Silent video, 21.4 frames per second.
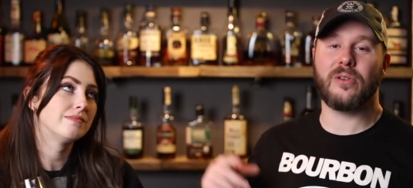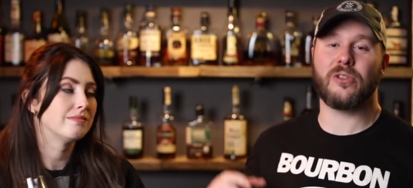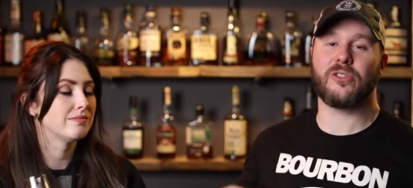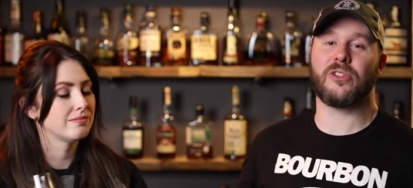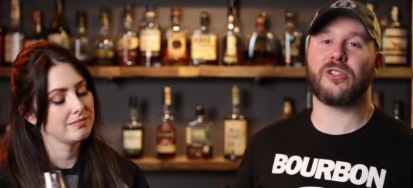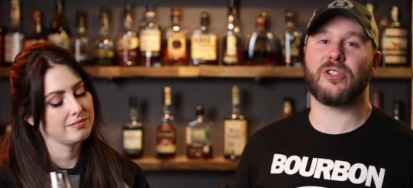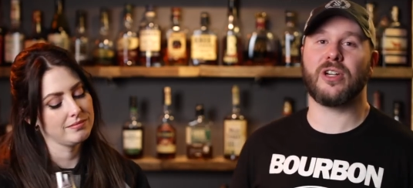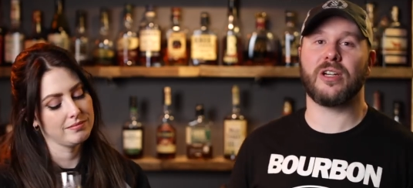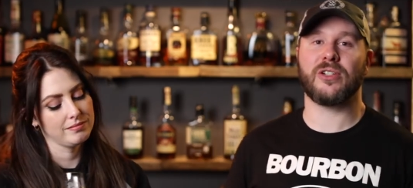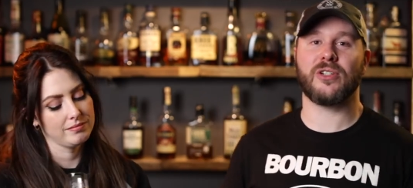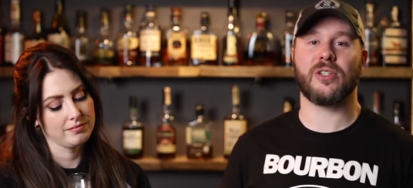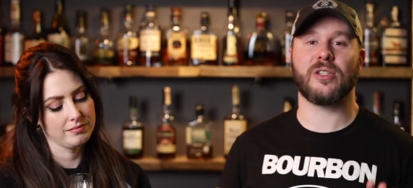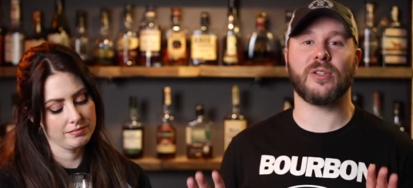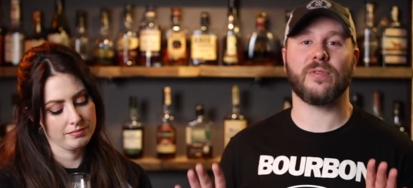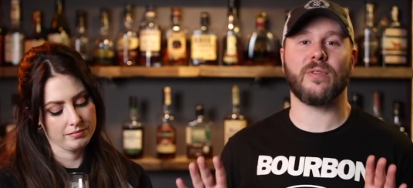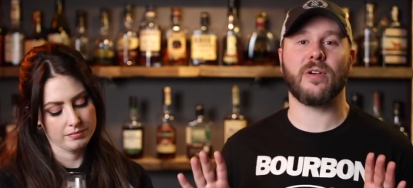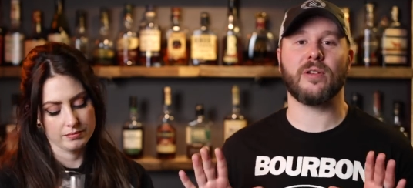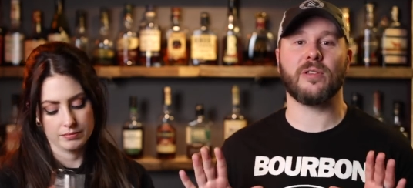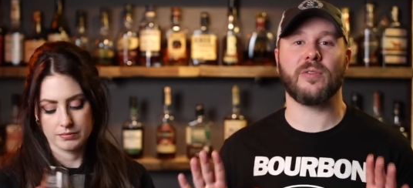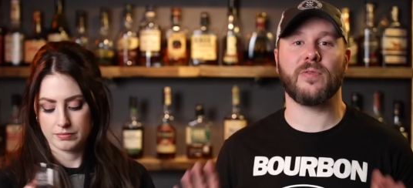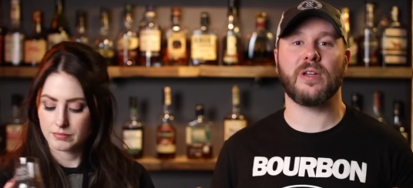Speaker 1: There's suggestions
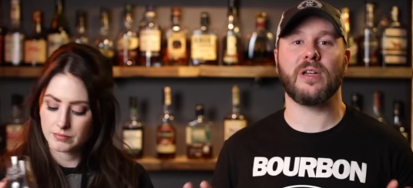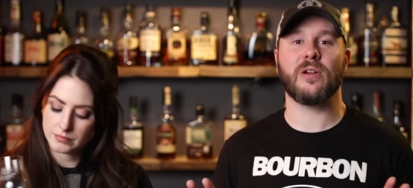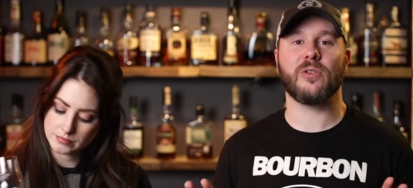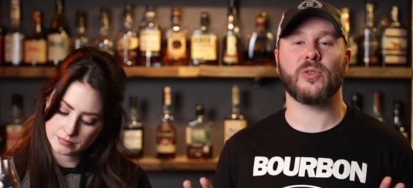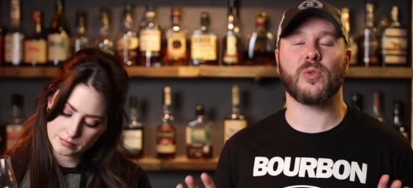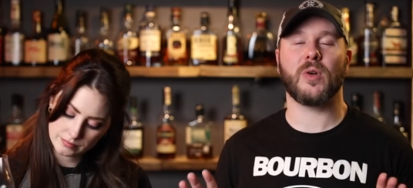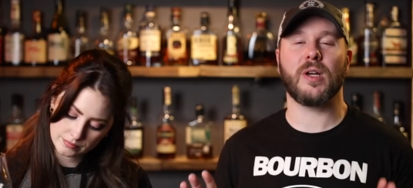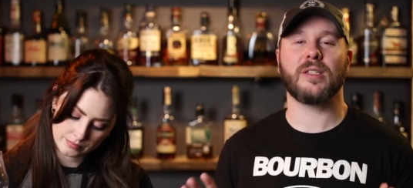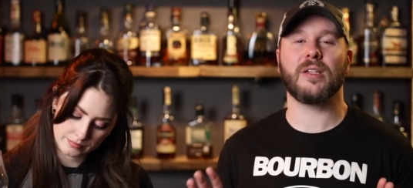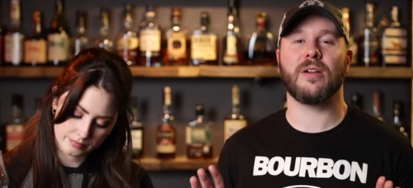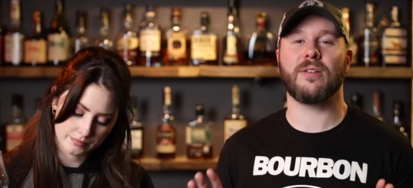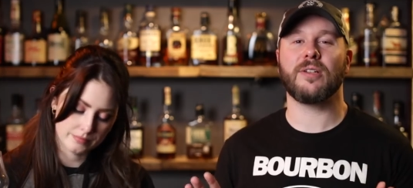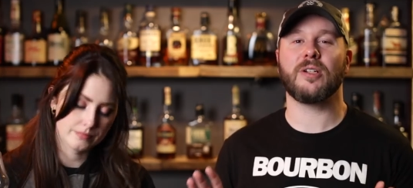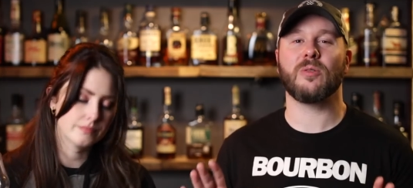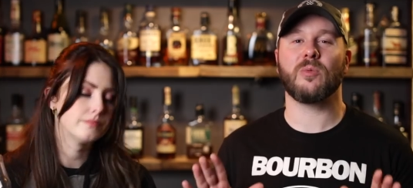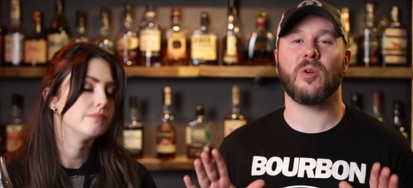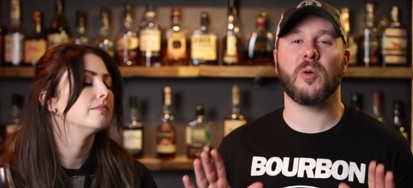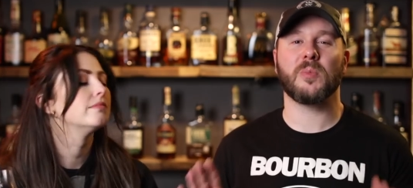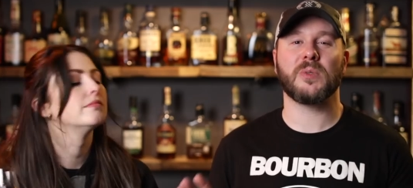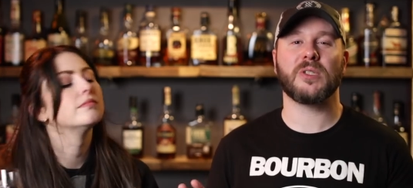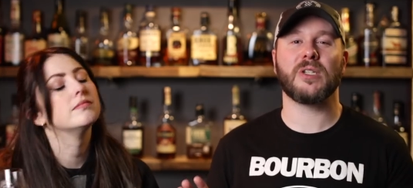of other videos right down here.
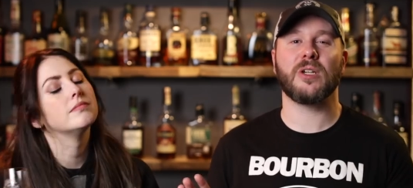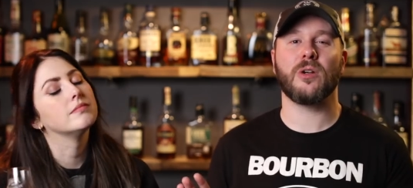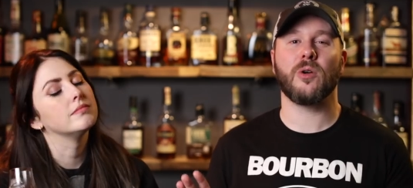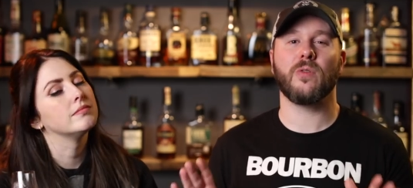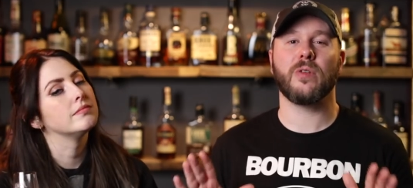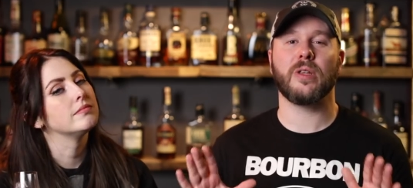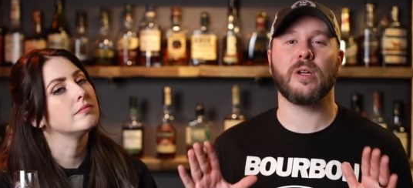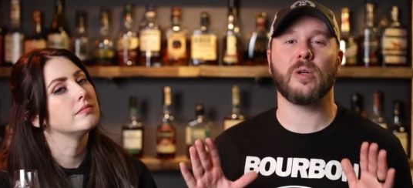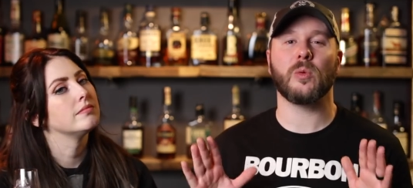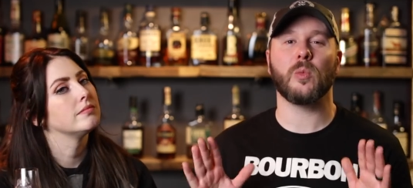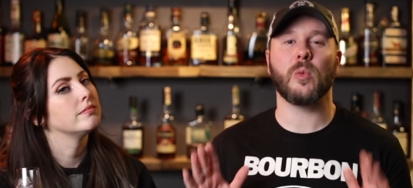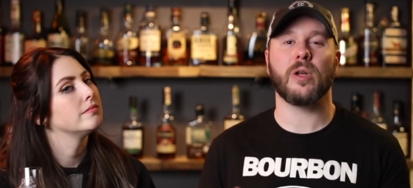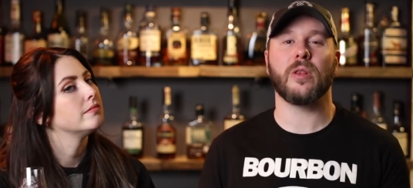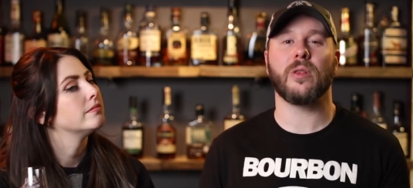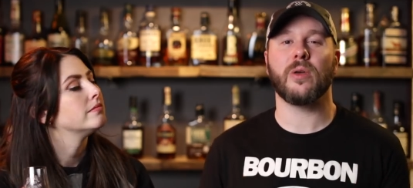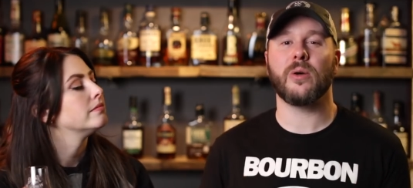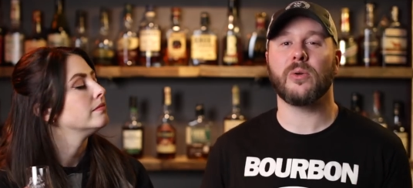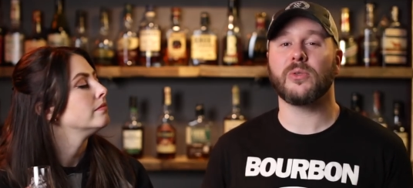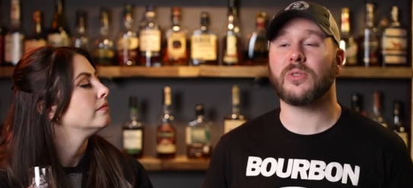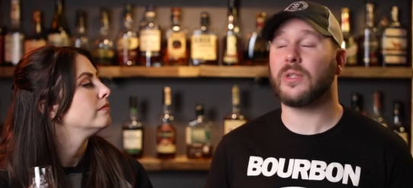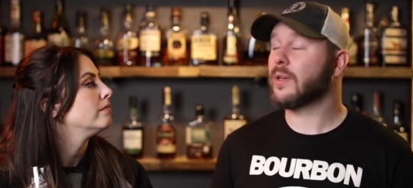We hope to see you over there in one
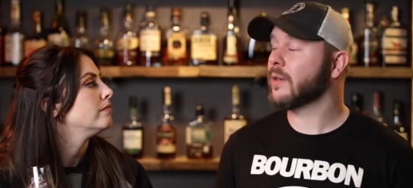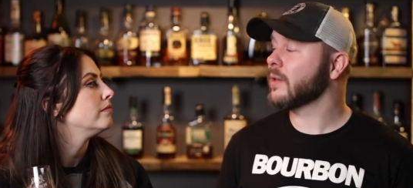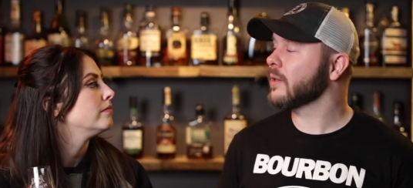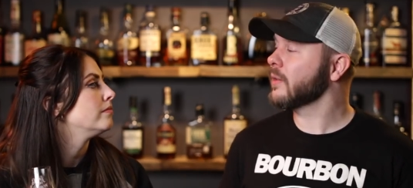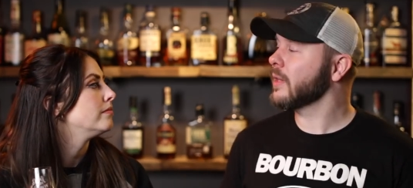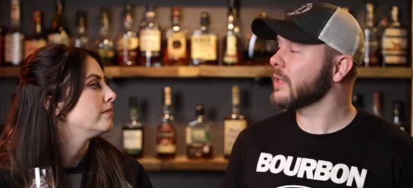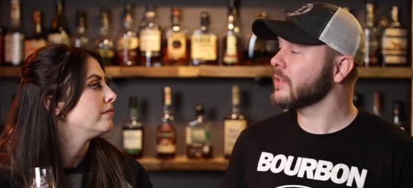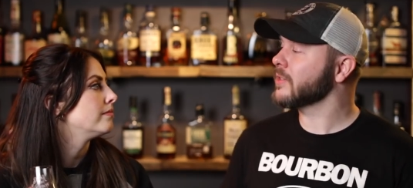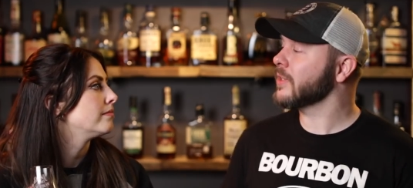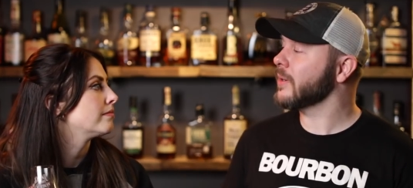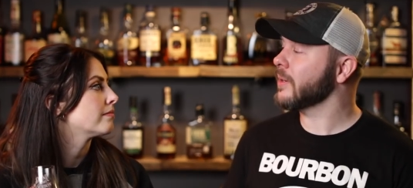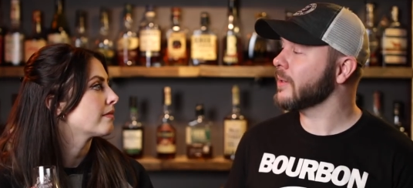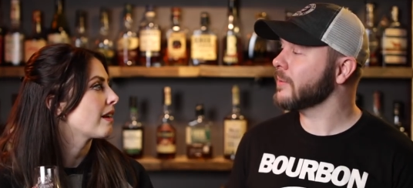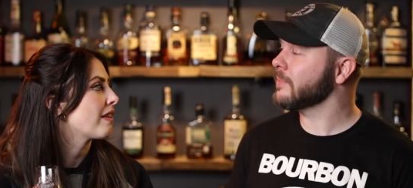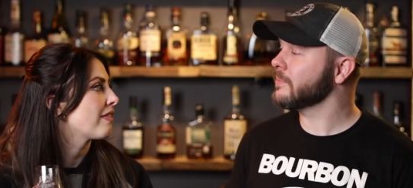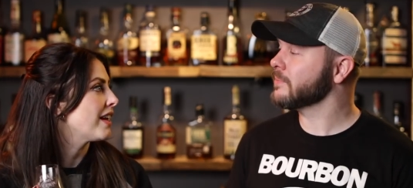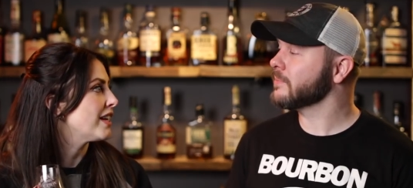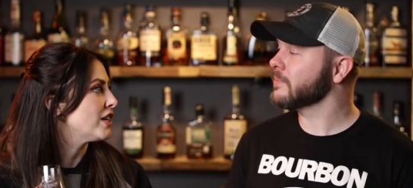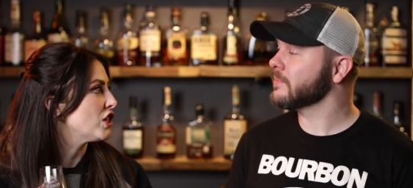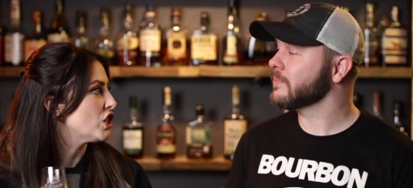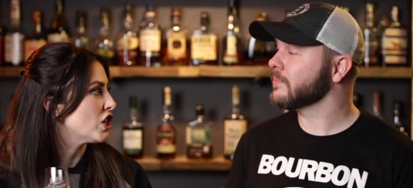of those. Thanks, Sarah.
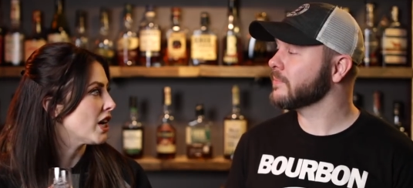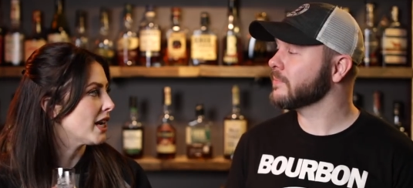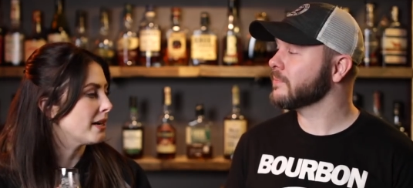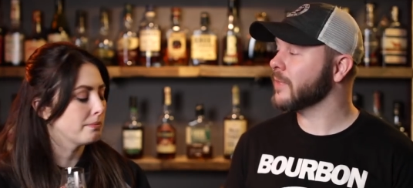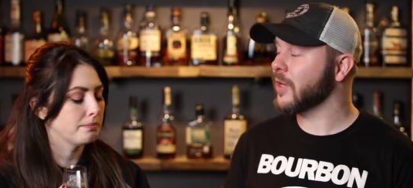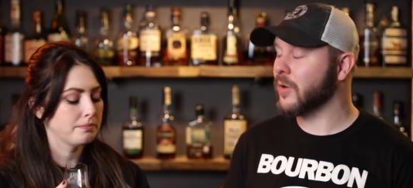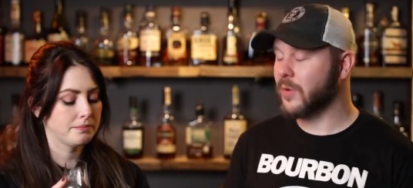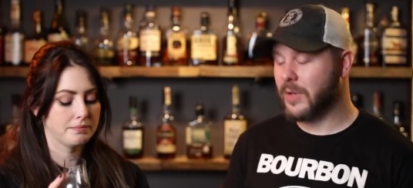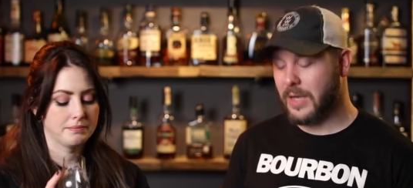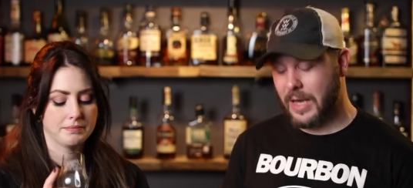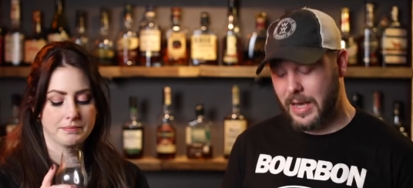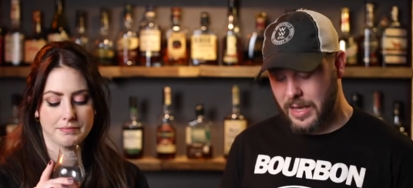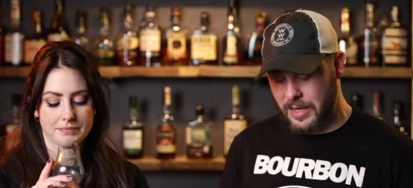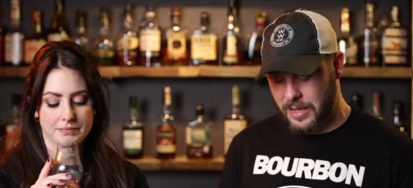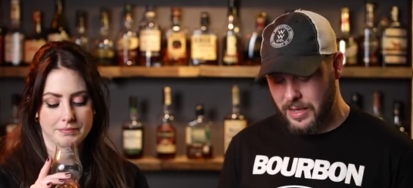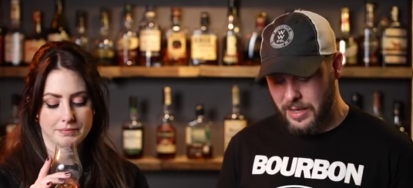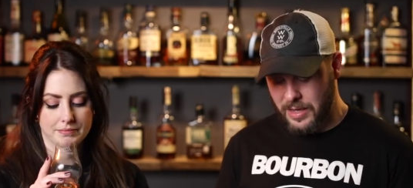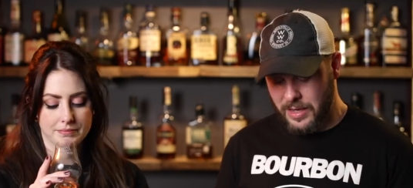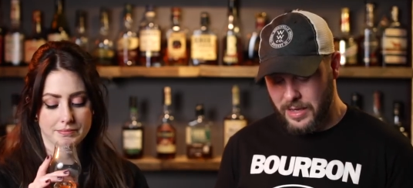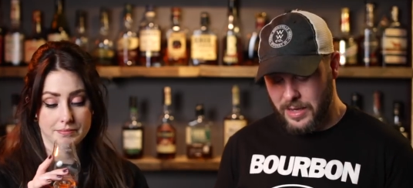Thanks, Chad. Okay,